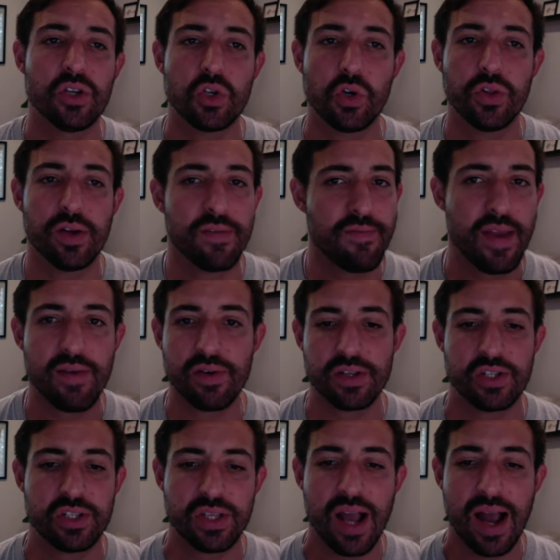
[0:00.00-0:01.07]
told their favorite
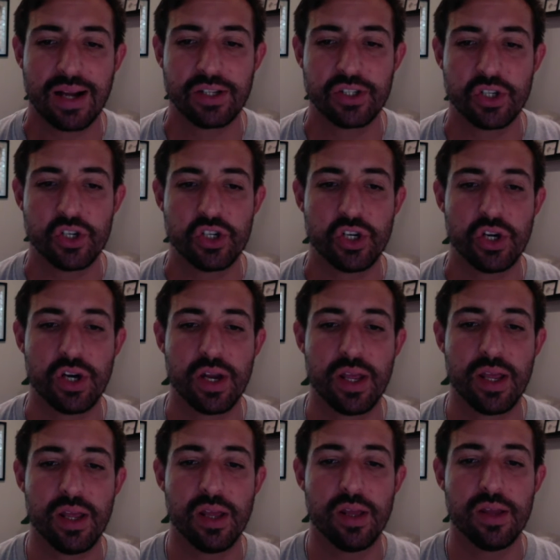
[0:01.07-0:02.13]
socks are
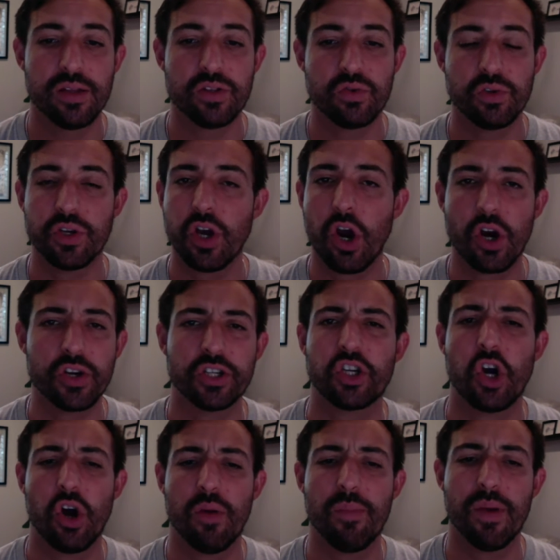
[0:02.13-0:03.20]
dirty. It's really hard to
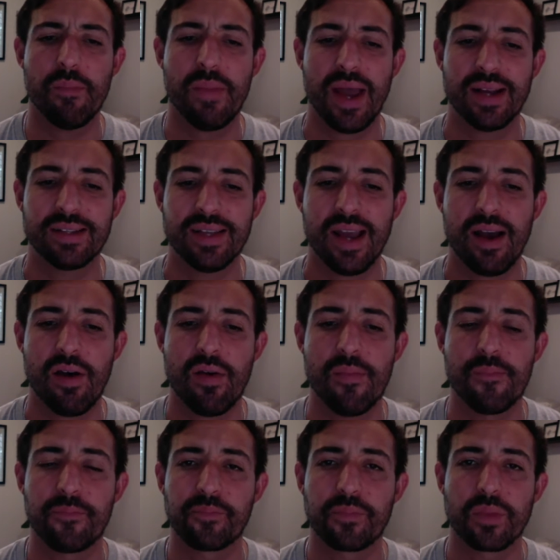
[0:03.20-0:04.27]
calm them back down.
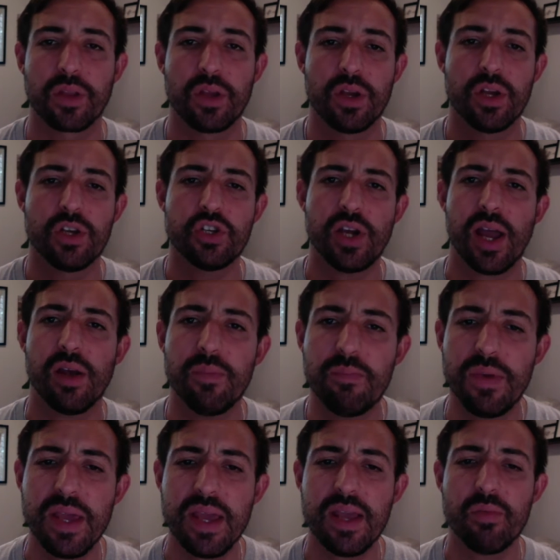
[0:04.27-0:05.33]
Child
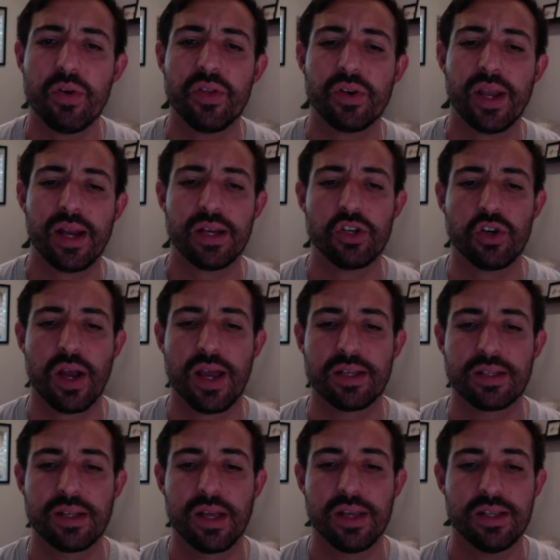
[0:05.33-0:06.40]
B, when they're getting
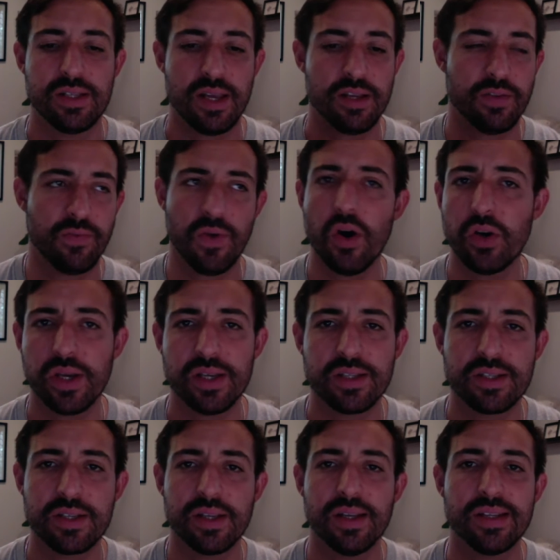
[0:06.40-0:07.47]
dressed, stays
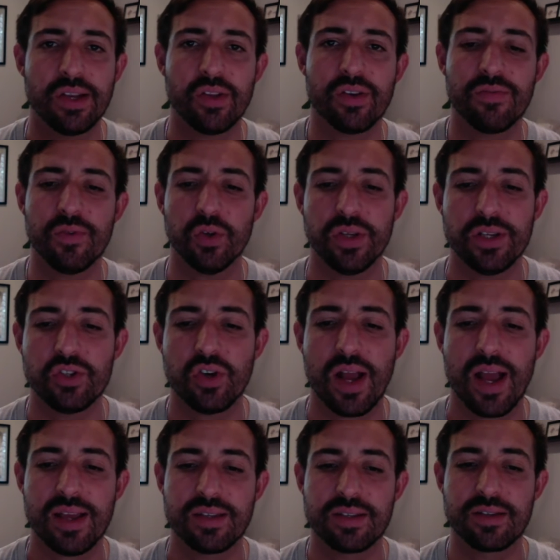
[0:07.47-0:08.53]
focused until they're fully
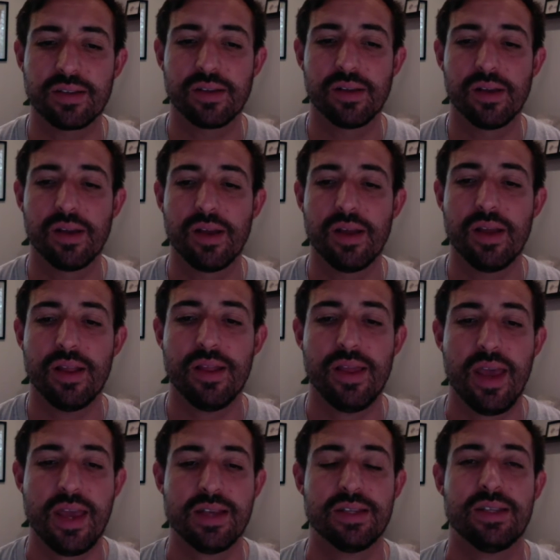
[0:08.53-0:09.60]
dressed.
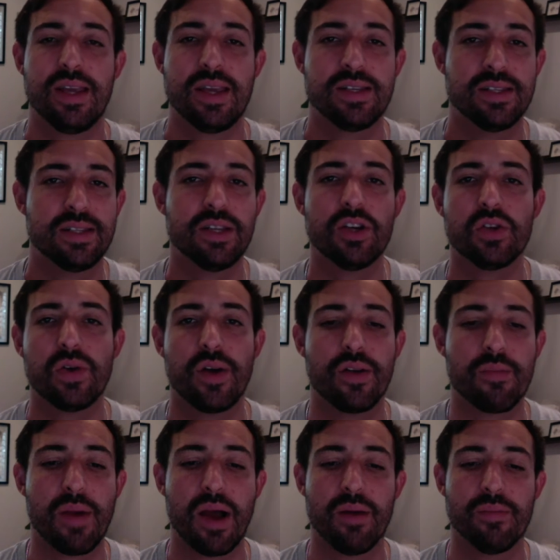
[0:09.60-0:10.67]
They stay still while
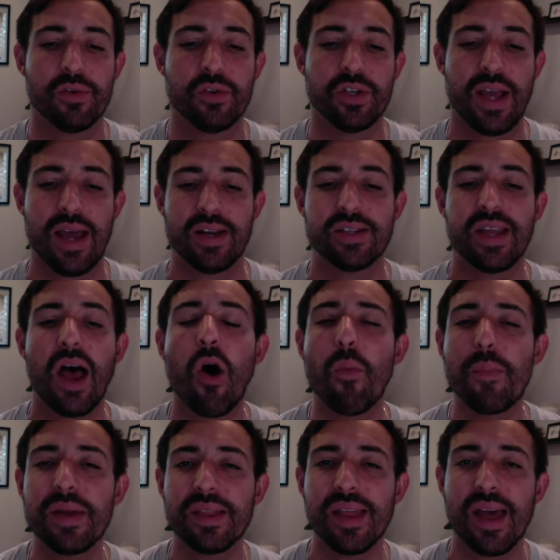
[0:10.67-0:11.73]
their mom or dad is
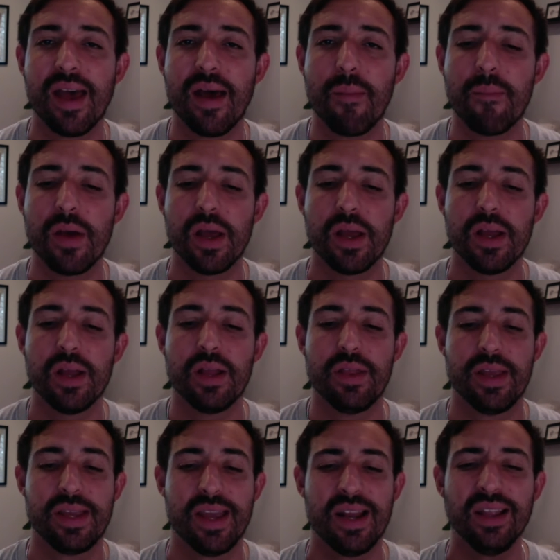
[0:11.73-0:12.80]
helping them. They
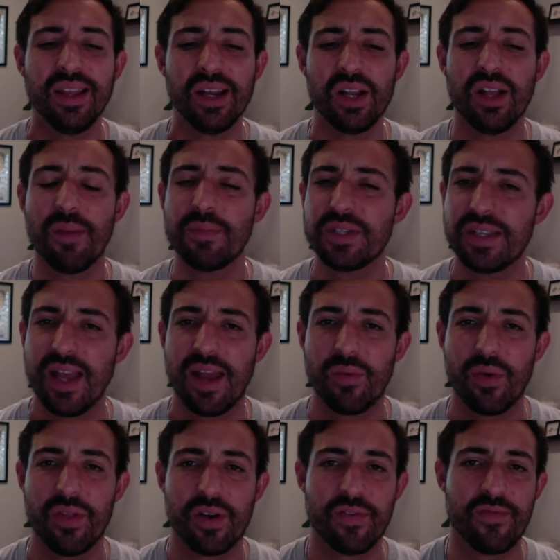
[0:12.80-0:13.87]
get a little upset
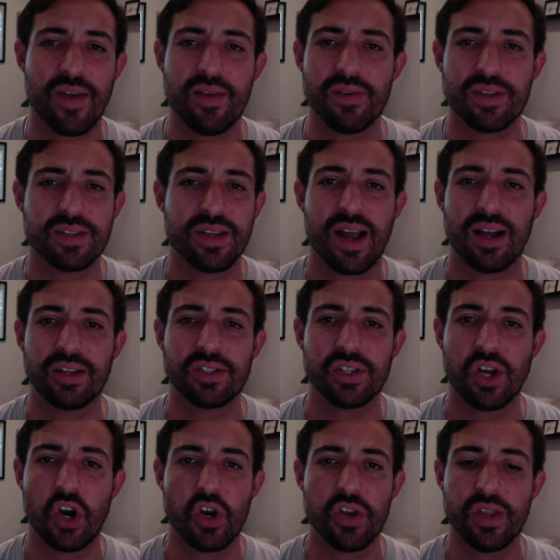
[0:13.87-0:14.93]
when their favorite socks
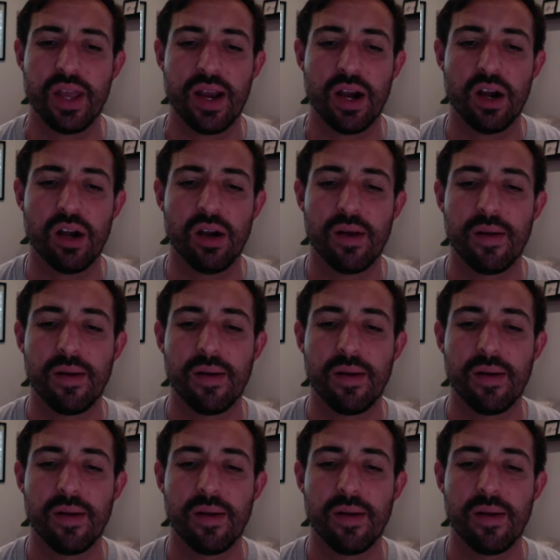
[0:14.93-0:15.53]
aren't there,